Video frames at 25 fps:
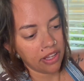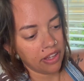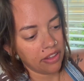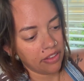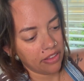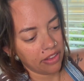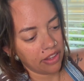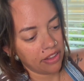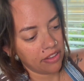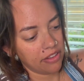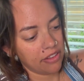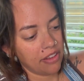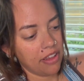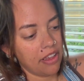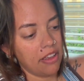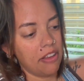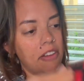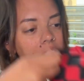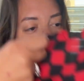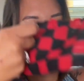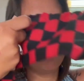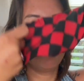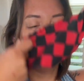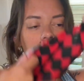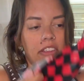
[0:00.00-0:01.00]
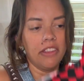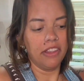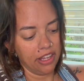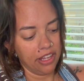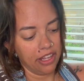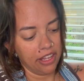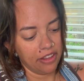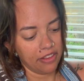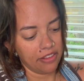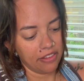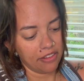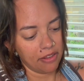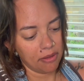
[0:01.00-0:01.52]
and that's how
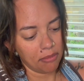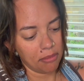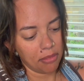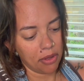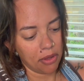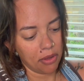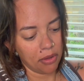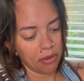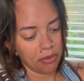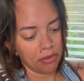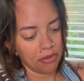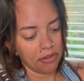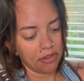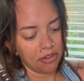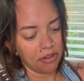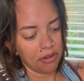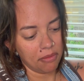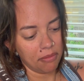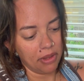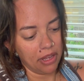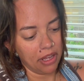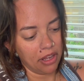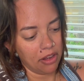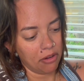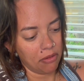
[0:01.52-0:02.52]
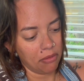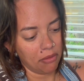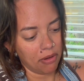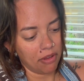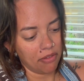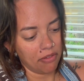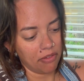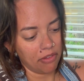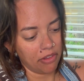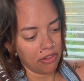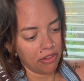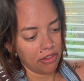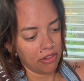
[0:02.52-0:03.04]
it's supposed to make a
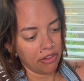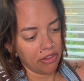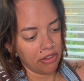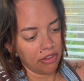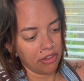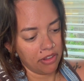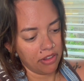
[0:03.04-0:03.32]
ruffle.